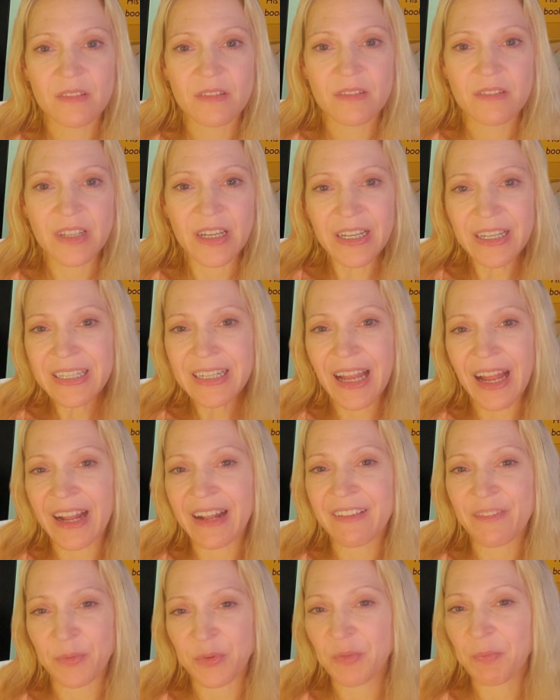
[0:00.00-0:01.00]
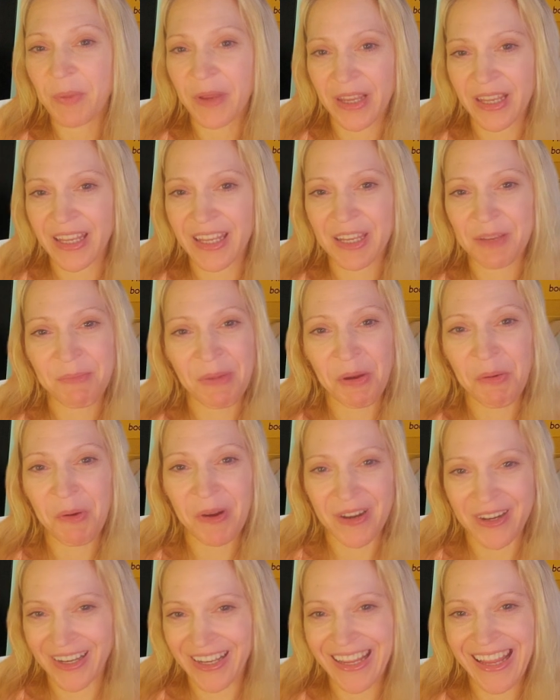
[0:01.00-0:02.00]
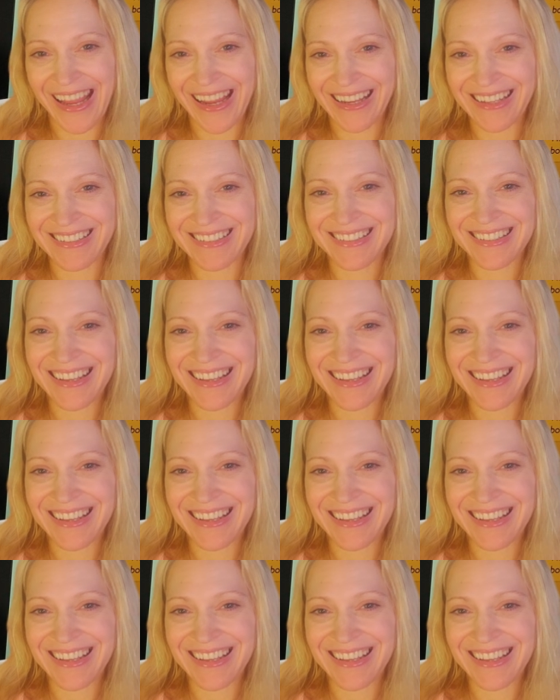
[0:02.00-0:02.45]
Duncan Hines was picky about where he ate,